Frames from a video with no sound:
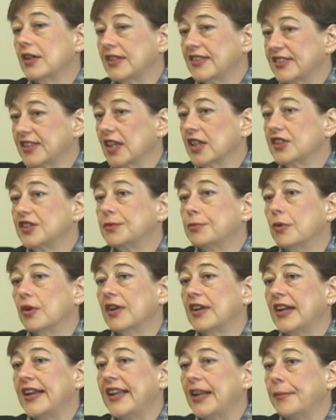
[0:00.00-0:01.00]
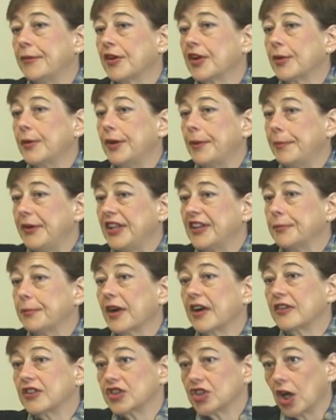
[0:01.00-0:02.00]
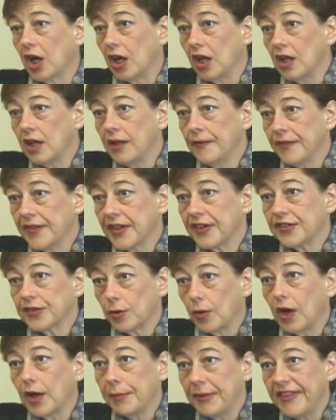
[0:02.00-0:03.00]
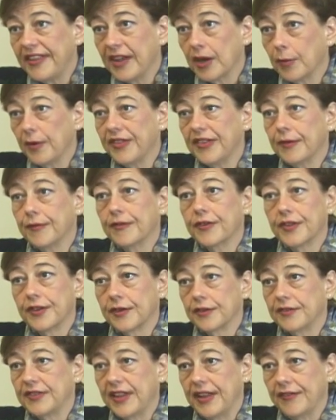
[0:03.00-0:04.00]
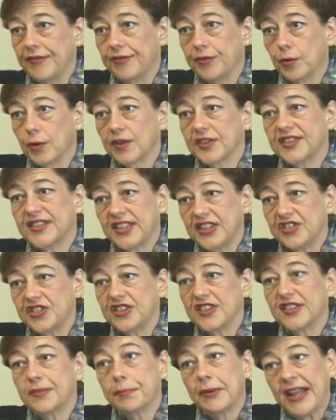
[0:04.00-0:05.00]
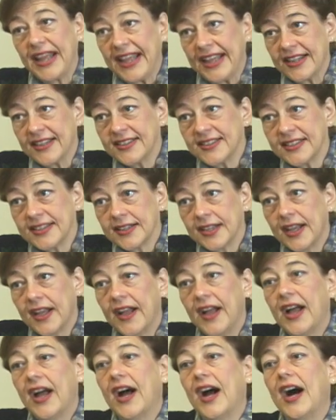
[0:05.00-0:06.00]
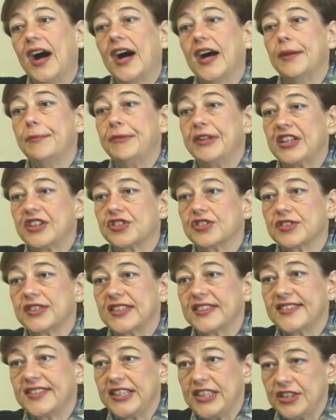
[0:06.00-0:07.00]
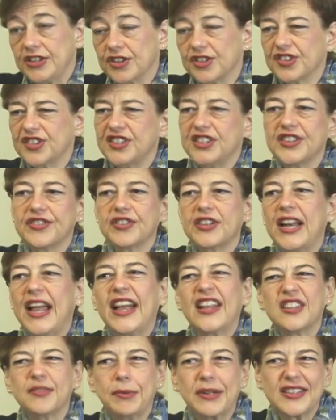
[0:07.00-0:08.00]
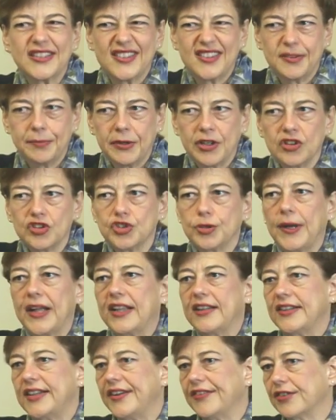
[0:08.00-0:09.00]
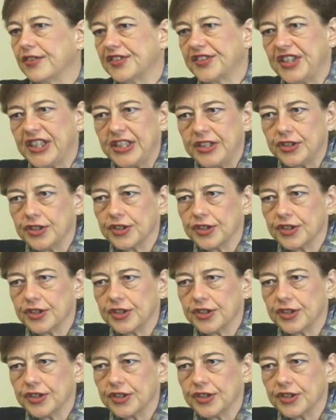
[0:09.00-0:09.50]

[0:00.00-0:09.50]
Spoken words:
of our days and the ordinary little happenings that many of us take for granted, but they seem monumental to someone who's sick or shut in.